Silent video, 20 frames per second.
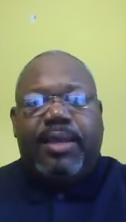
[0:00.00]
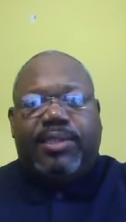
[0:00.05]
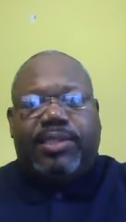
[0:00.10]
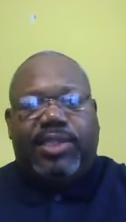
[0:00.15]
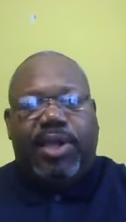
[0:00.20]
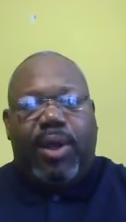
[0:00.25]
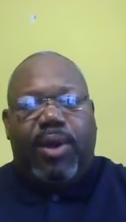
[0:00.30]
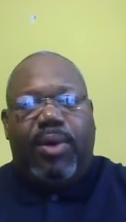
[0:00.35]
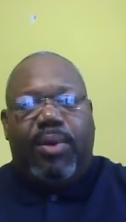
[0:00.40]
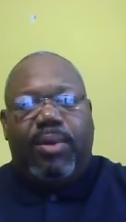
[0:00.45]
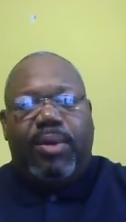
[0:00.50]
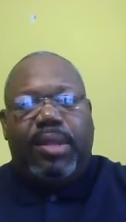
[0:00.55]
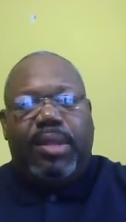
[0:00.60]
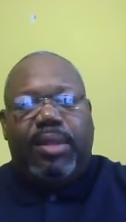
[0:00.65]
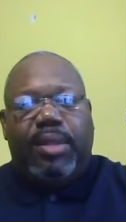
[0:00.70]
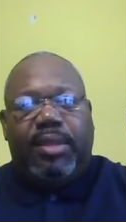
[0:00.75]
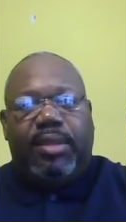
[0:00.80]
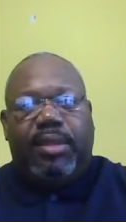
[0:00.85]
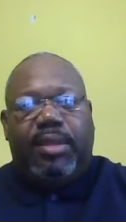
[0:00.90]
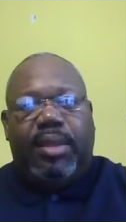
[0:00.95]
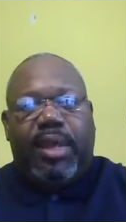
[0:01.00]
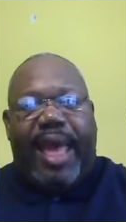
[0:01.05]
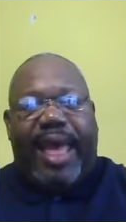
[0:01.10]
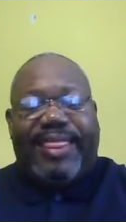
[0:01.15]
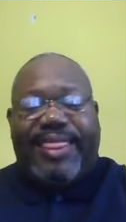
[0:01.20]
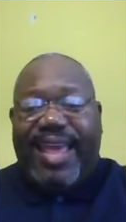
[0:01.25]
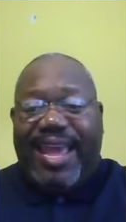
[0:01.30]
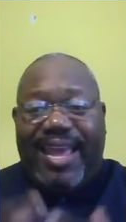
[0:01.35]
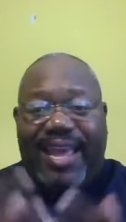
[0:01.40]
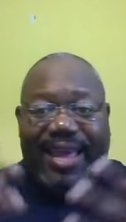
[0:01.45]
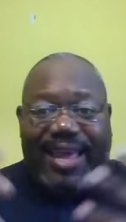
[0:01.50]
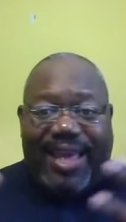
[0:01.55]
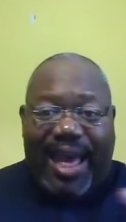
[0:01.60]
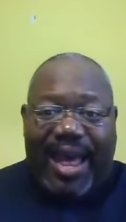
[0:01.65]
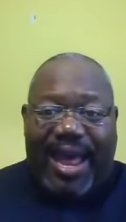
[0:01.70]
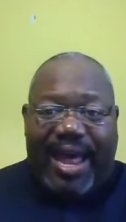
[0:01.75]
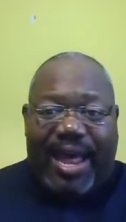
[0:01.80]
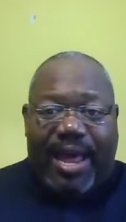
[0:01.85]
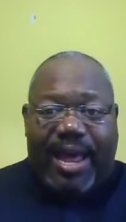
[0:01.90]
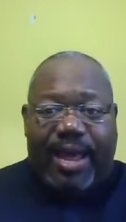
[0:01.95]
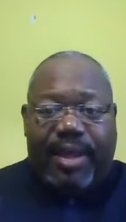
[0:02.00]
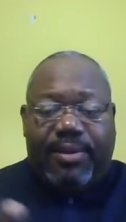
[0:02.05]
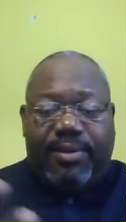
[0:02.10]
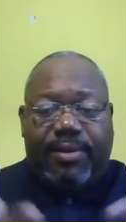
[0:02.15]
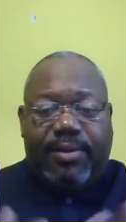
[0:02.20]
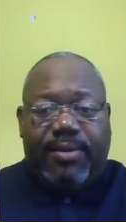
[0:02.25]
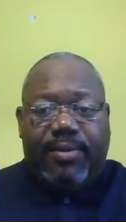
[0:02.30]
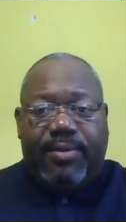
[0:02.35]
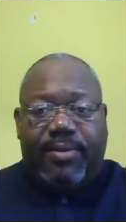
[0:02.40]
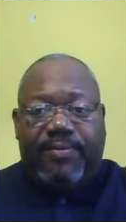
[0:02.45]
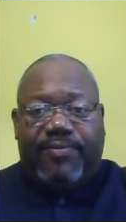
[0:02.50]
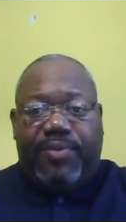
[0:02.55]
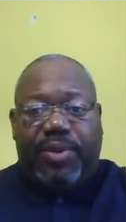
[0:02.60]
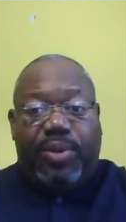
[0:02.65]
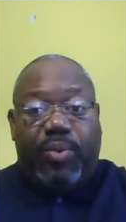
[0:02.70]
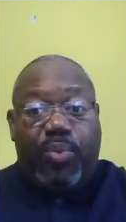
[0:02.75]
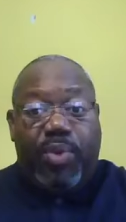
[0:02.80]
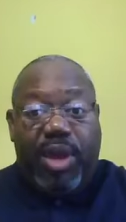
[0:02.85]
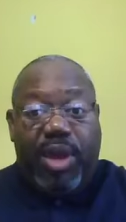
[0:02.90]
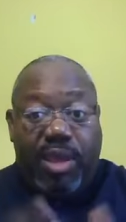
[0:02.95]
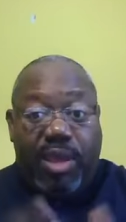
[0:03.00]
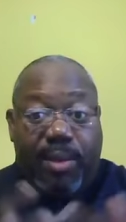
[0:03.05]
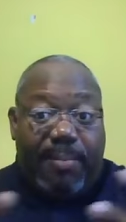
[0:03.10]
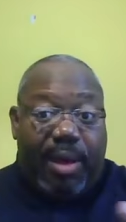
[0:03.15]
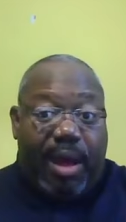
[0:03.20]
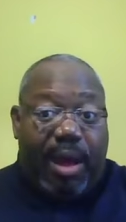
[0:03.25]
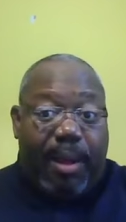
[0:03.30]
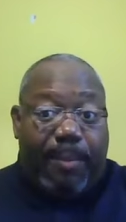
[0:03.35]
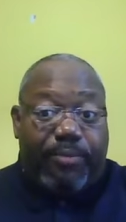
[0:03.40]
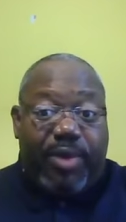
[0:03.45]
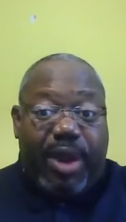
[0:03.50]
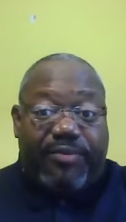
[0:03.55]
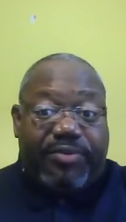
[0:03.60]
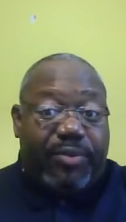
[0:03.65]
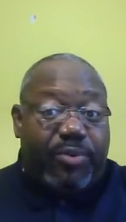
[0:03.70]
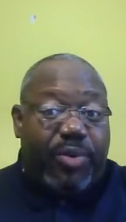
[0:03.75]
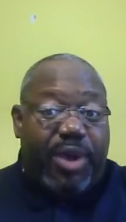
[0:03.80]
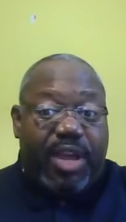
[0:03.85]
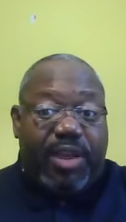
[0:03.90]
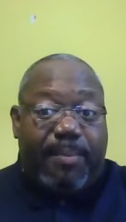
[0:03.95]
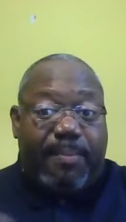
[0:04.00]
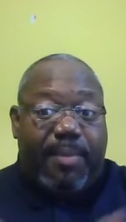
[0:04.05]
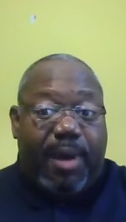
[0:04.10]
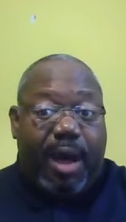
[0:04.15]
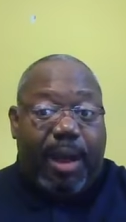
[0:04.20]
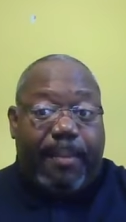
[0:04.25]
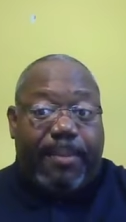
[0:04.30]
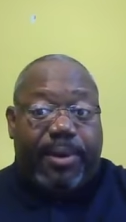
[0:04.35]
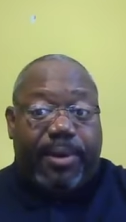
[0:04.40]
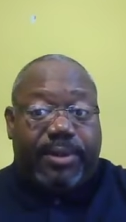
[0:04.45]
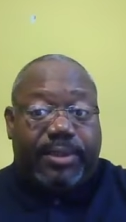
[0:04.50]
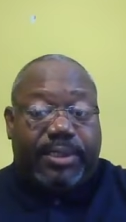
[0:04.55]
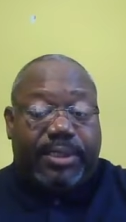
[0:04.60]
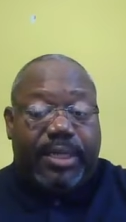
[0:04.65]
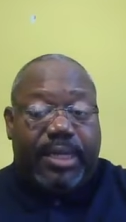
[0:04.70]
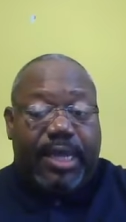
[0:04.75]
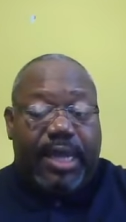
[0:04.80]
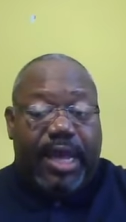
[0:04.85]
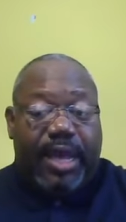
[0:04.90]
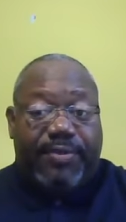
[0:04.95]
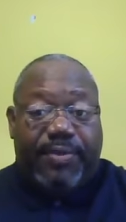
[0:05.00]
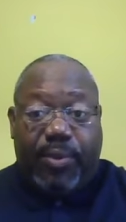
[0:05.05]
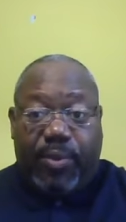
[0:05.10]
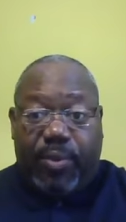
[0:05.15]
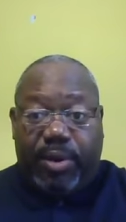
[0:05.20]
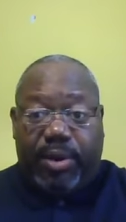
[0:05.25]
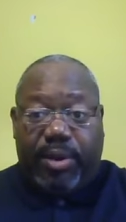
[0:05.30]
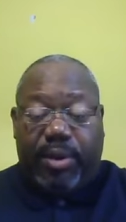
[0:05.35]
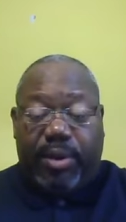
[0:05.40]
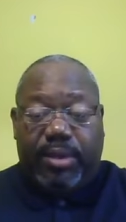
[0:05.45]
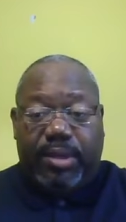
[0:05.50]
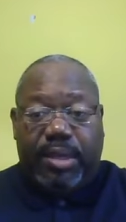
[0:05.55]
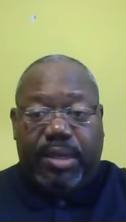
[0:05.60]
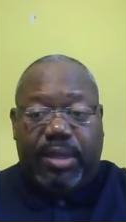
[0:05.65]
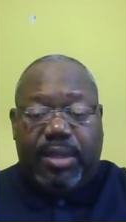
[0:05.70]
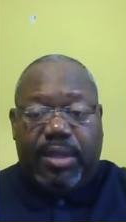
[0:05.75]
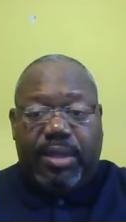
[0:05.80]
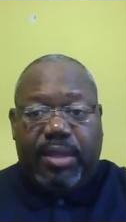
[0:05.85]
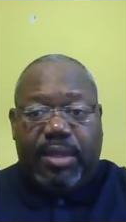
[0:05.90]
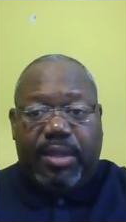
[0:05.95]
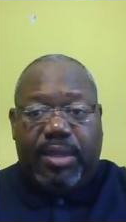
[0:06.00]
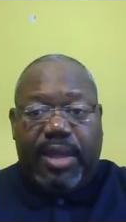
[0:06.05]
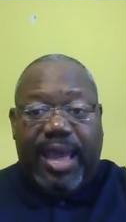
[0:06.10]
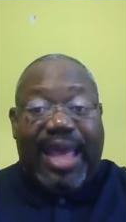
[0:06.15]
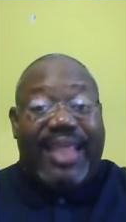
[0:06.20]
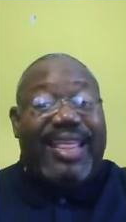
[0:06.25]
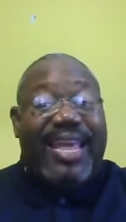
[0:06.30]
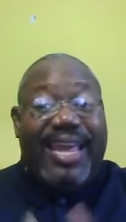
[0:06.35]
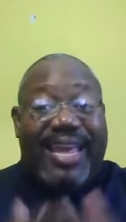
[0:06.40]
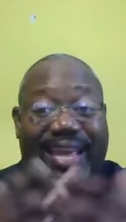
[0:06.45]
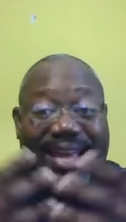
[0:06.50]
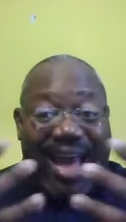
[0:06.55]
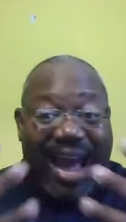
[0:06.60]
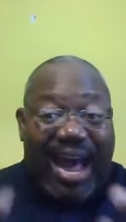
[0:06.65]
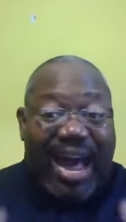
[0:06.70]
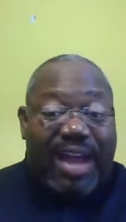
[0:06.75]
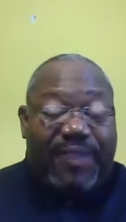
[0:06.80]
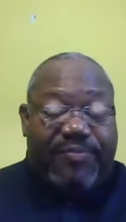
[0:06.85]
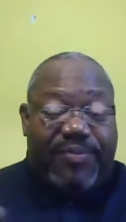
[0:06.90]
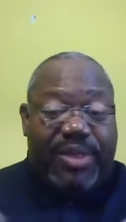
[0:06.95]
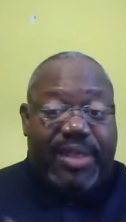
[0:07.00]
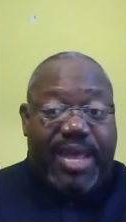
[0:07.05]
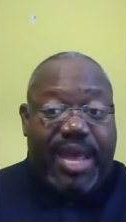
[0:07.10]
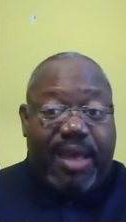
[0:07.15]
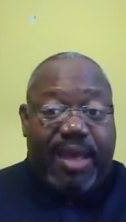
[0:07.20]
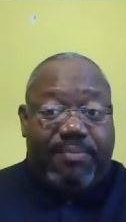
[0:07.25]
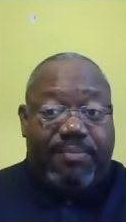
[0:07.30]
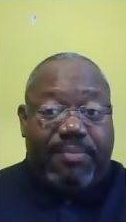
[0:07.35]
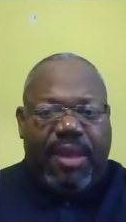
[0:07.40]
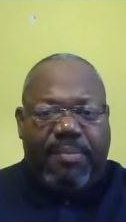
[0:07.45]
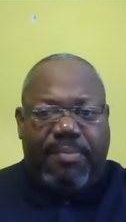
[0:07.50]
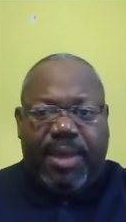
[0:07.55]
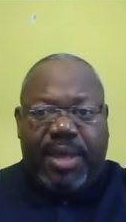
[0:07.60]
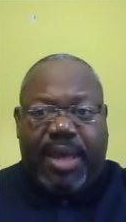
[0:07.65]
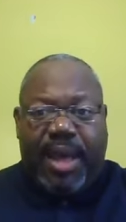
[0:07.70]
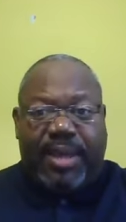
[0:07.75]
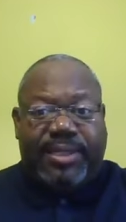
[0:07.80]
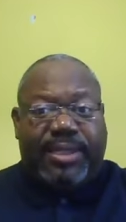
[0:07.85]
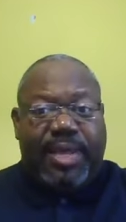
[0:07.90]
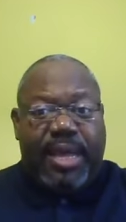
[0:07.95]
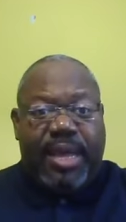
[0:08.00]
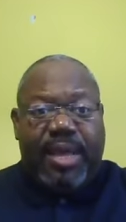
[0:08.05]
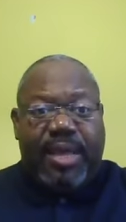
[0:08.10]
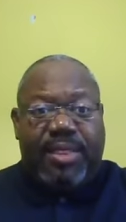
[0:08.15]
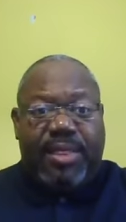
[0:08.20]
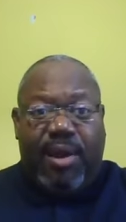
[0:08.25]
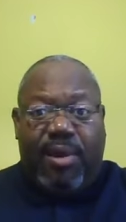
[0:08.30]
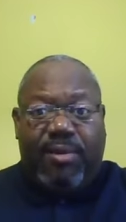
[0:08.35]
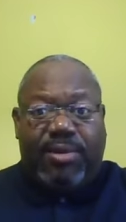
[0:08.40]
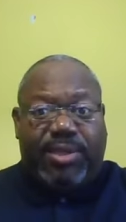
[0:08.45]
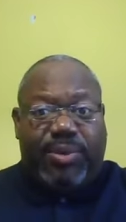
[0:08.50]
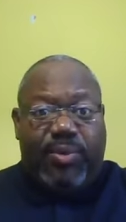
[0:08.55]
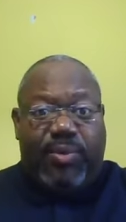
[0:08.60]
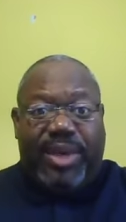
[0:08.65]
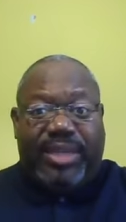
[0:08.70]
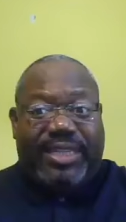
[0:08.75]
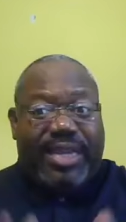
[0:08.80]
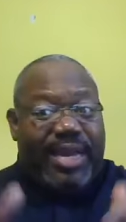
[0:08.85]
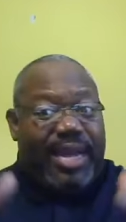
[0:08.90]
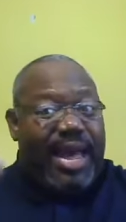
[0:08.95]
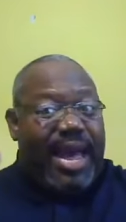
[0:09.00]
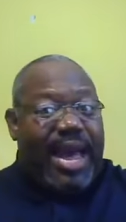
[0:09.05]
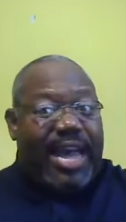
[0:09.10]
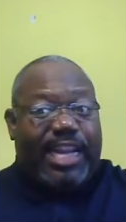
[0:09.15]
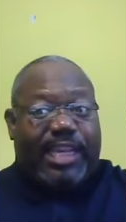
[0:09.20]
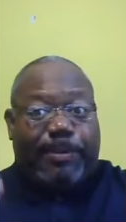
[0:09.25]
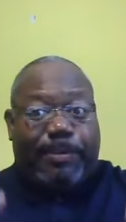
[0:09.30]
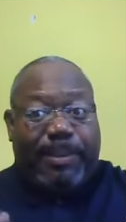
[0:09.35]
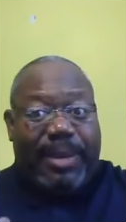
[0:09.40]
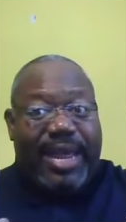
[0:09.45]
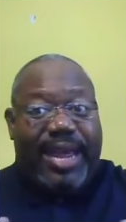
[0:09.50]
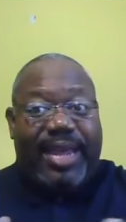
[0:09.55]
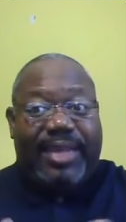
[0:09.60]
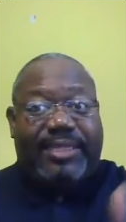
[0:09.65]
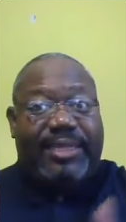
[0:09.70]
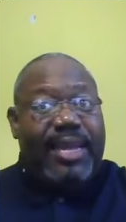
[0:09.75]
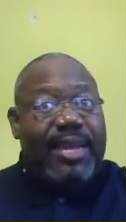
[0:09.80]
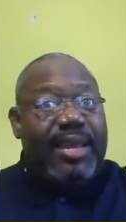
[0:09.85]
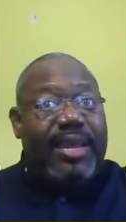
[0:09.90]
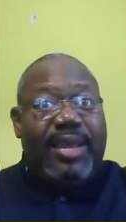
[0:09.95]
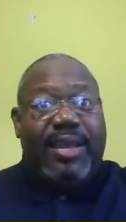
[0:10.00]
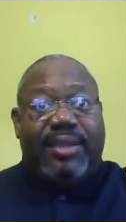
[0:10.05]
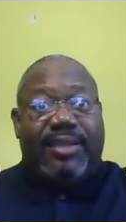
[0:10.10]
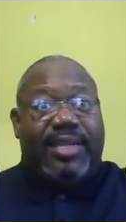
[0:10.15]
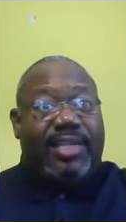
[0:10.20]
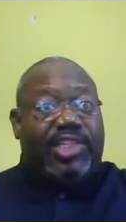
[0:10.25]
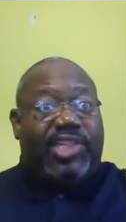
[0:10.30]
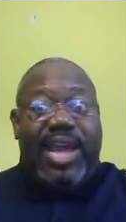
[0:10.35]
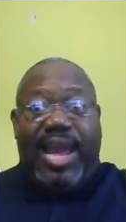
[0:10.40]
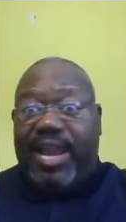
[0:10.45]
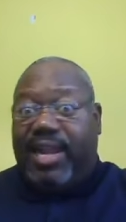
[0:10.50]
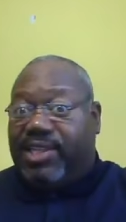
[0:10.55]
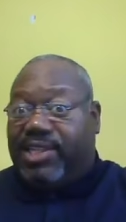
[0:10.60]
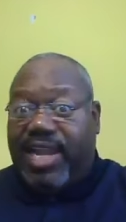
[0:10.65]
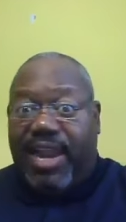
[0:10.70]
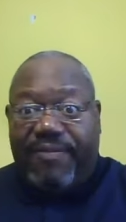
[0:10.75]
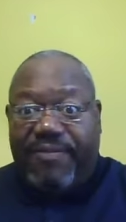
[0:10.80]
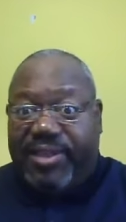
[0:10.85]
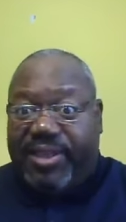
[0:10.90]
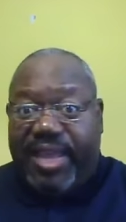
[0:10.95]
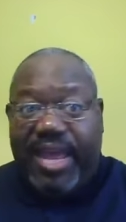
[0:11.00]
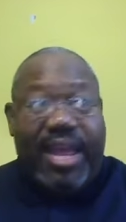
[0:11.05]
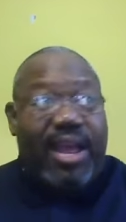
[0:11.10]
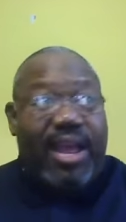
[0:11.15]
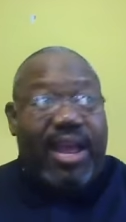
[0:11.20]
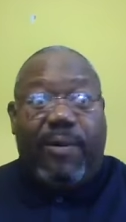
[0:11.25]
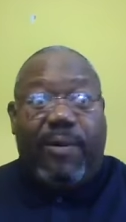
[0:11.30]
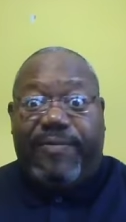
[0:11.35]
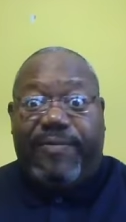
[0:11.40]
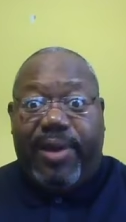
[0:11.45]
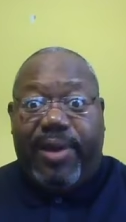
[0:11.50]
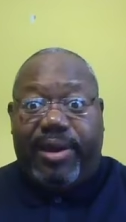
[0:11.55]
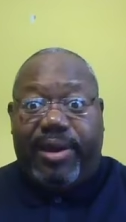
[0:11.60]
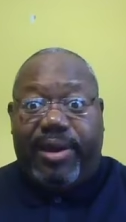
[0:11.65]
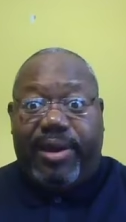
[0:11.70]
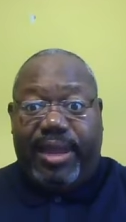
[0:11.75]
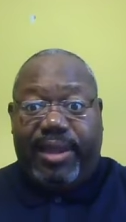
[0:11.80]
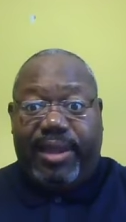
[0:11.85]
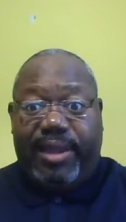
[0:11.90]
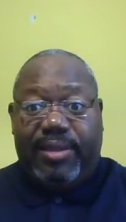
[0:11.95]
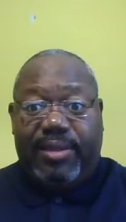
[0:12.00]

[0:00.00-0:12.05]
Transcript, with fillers: So I thank God for the William Bar- Reverend William Barbers of the world. I thank God for them because those are the ones that God has placed to challenge everything overtly